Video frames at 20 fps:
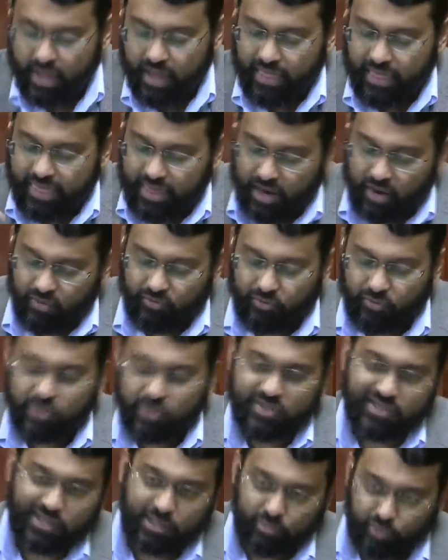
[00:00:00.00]
therefore
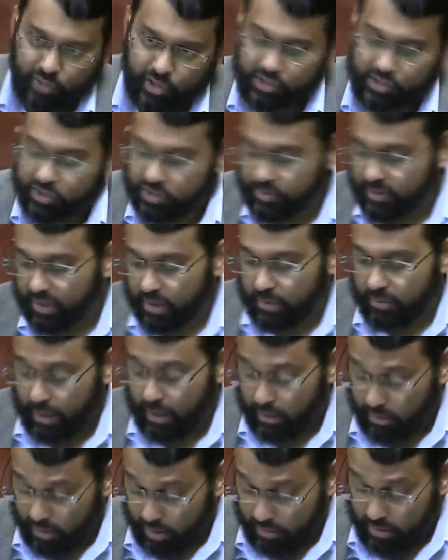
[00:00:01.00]
celebrations become
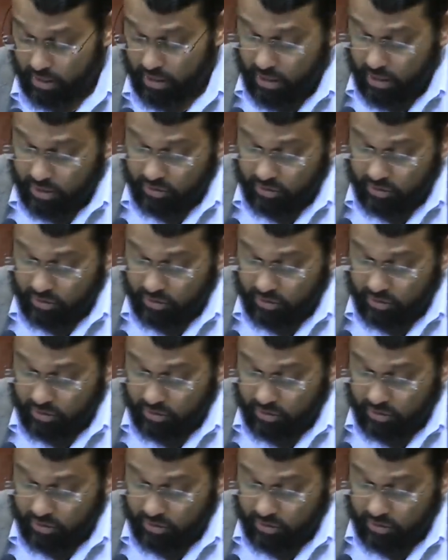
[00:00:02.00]
haram.